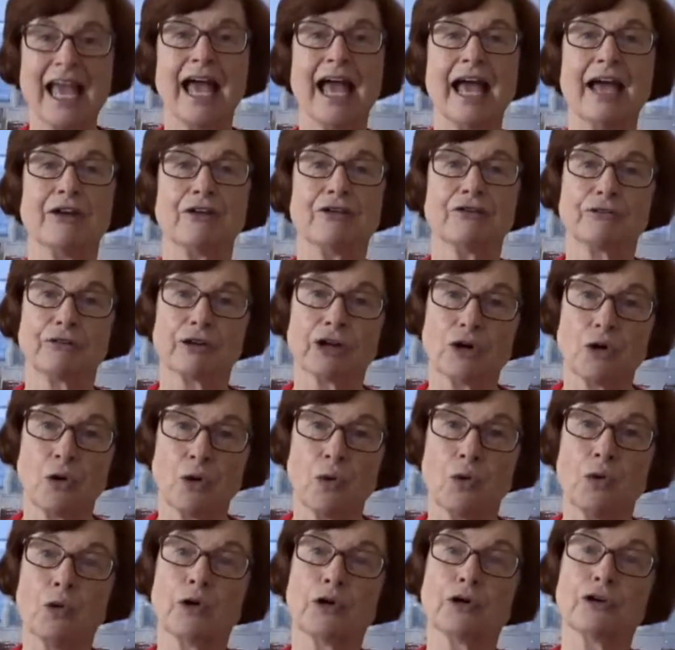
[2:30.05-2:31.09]
and to
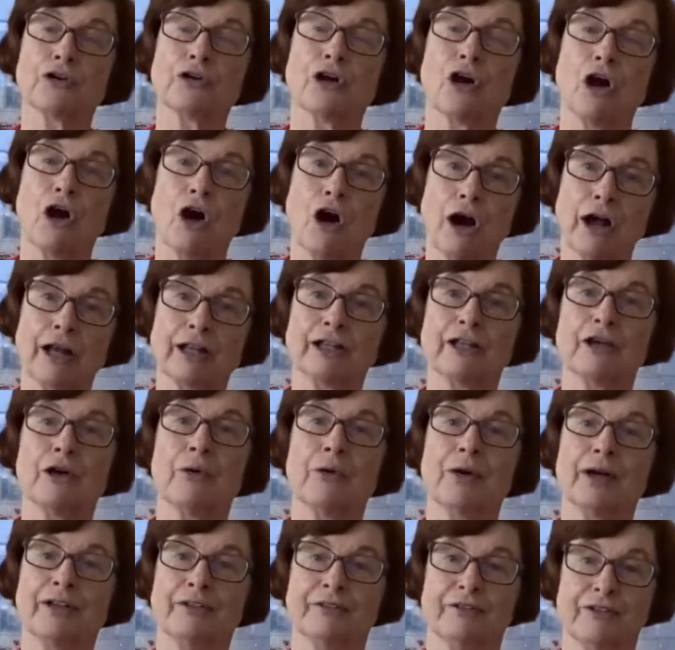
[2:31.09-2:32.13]
record audio
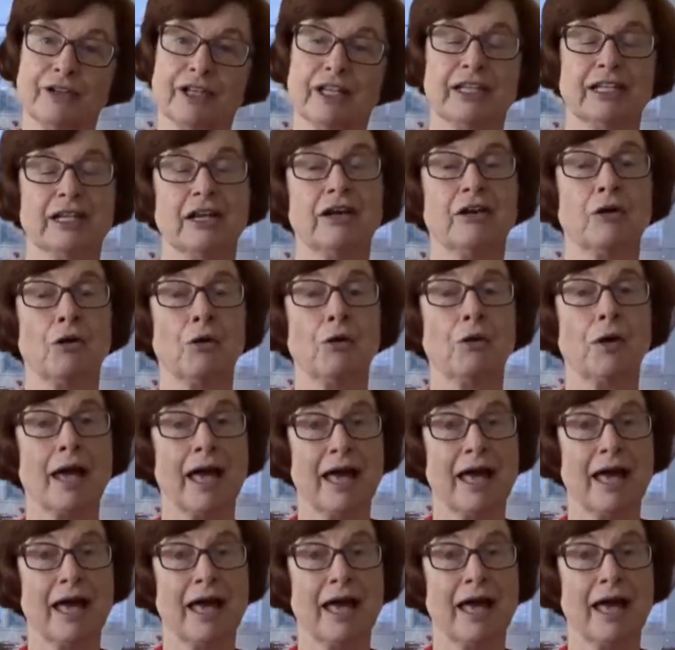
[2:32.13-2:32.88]
and video